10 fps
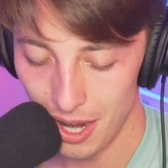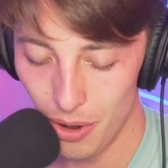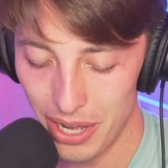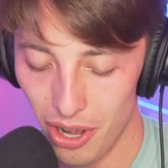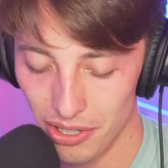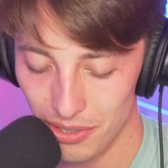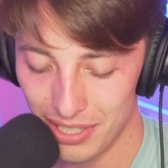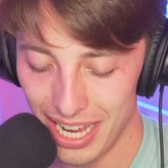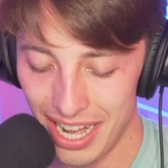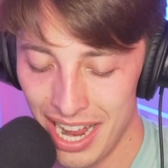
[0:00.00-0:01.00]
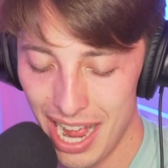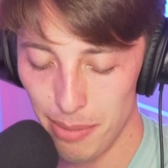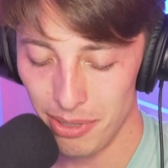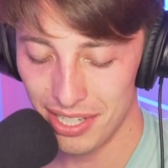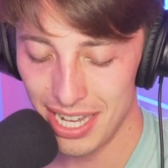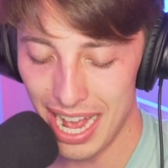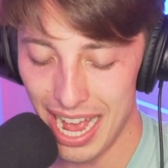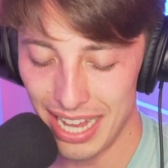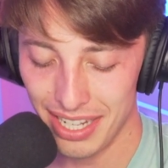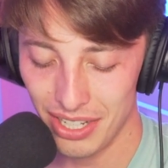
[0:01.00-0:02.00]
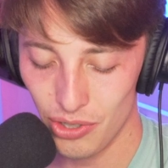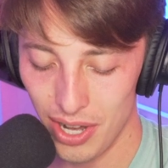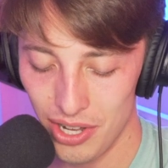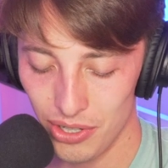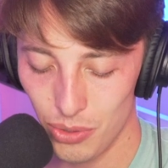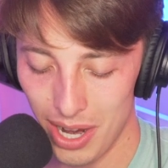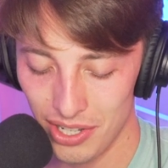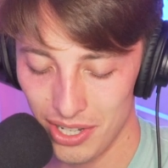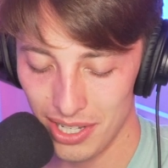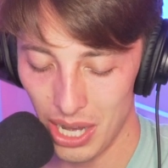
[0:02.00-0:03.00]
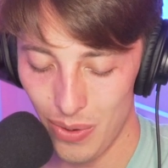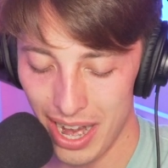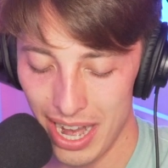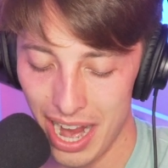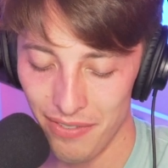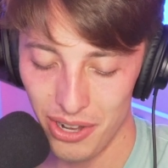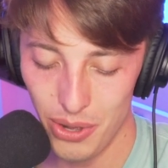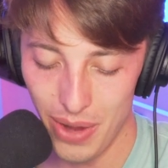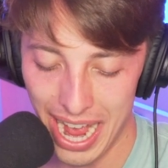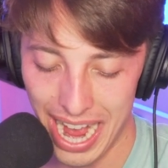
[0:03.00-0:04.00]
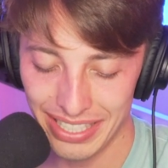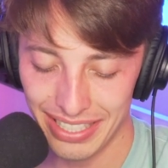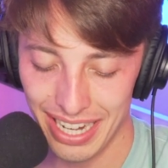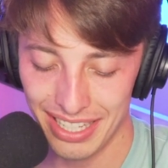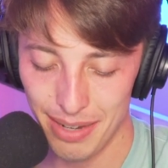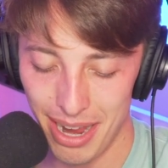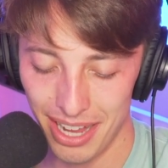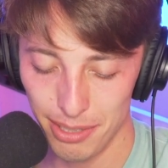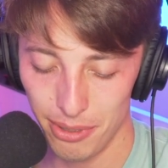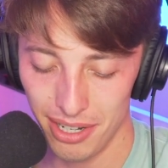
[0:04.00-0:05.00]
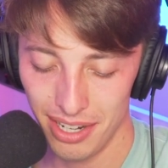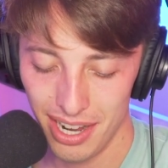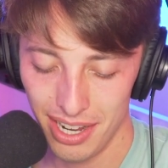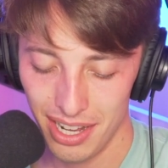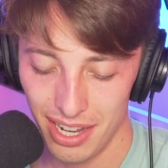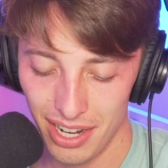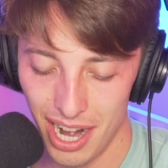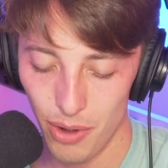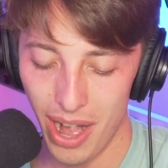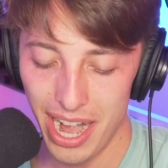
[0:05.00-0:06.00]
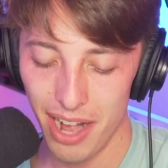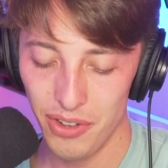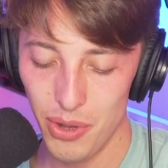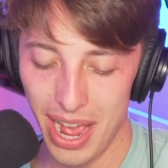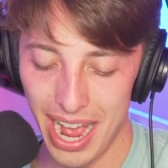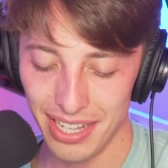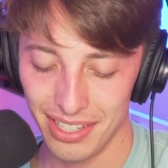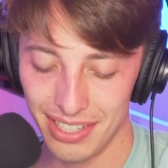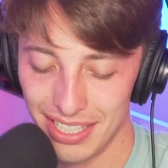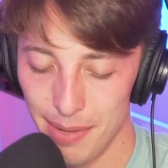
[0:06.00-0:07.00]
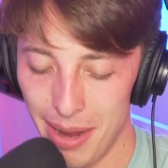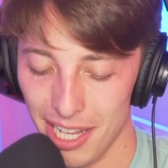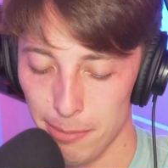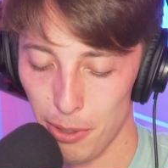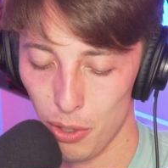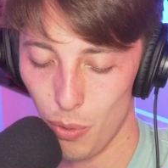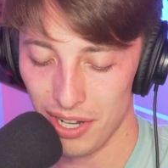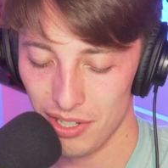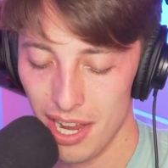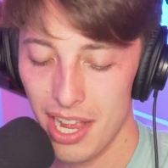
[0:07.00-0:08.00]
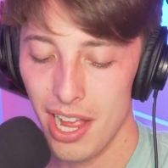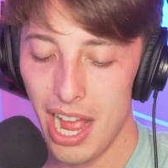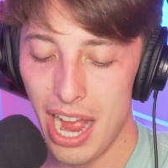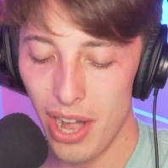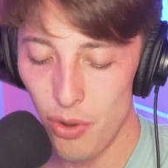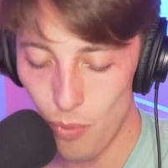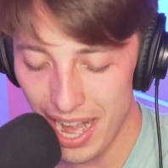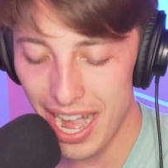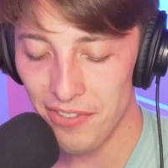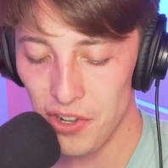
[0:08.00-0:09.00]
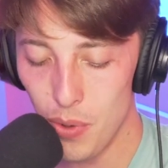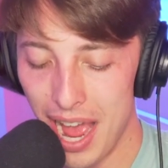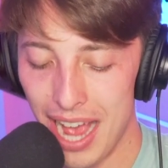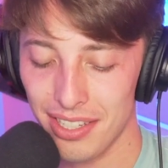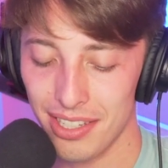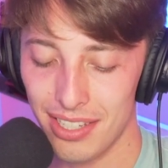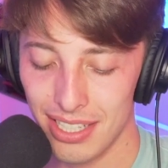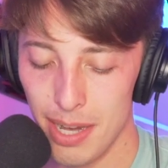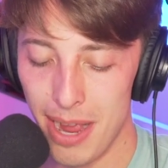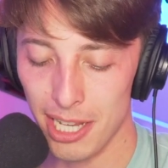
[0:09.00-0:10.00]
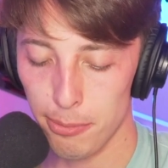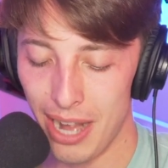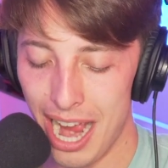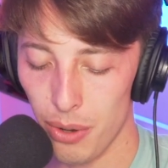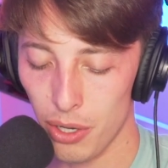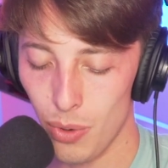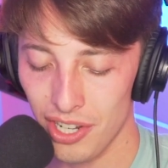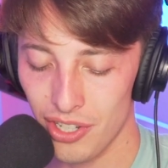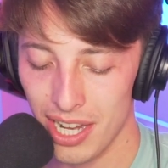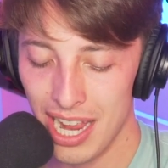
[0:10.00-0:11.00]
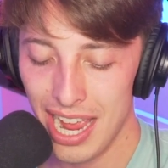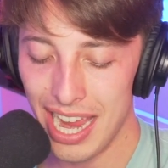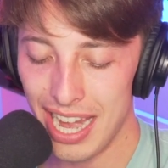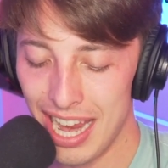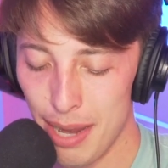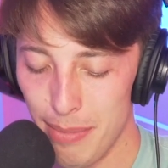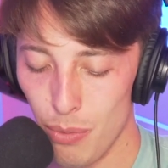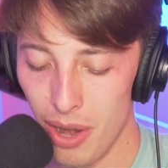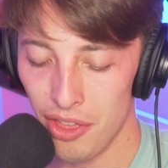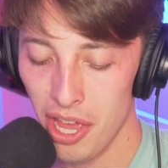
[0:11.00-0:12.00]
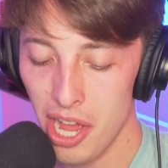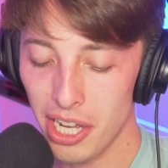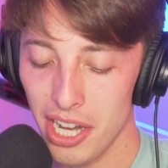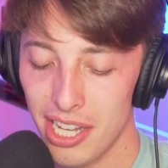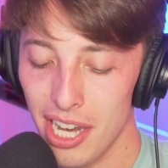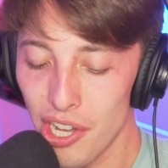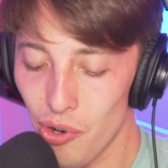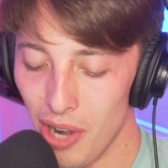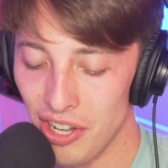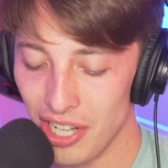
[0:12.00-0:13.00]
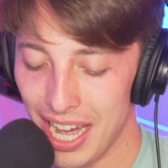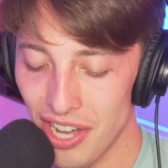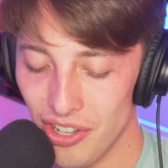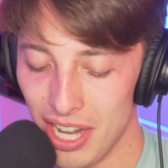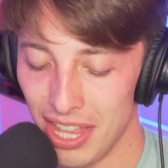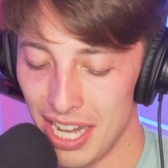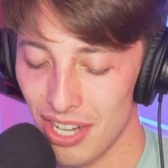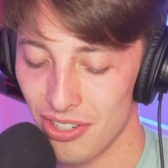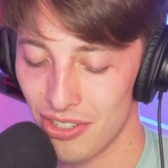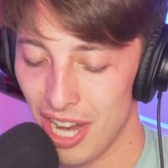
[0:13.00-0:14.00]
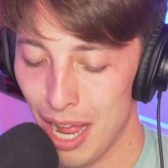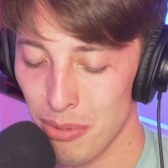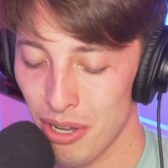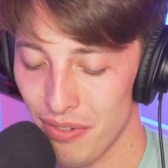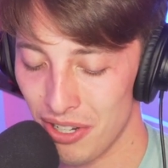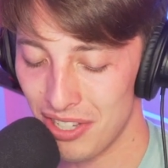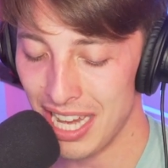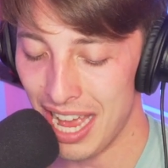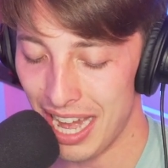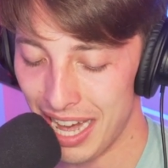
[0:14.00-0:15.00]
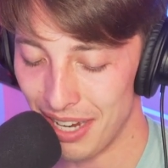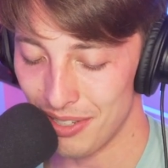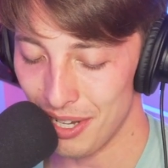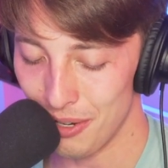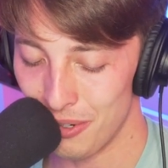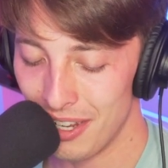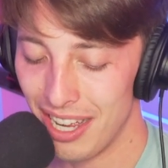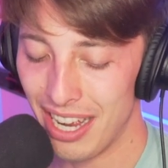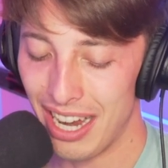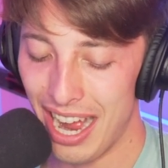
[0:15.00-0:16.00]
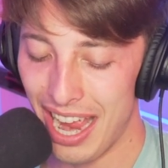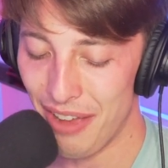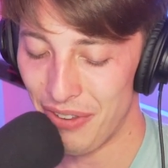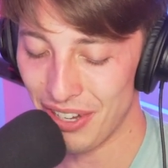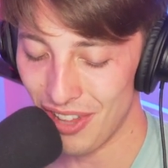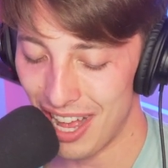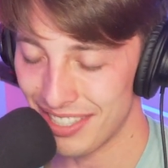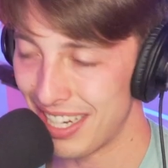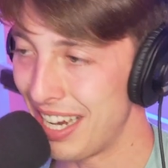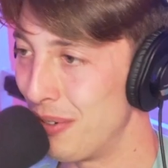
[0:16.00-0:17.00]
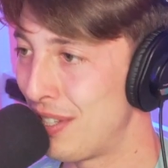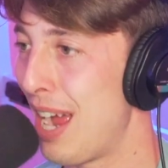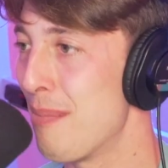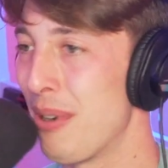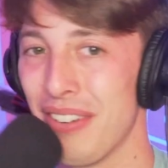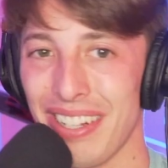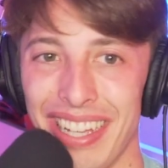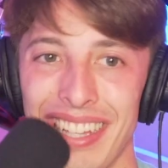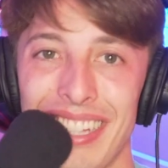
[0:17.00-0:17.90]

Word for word: oh, he also said, I'm listening to Asking Strangers Questions, and right after you ask 60 miles per, uh, right after you ask the 60 miles per question and right after you asked the 60 miles per hour question, it hit me with continue your education at the nation's top university at ASU. I effing lost it. It was timed perfectly.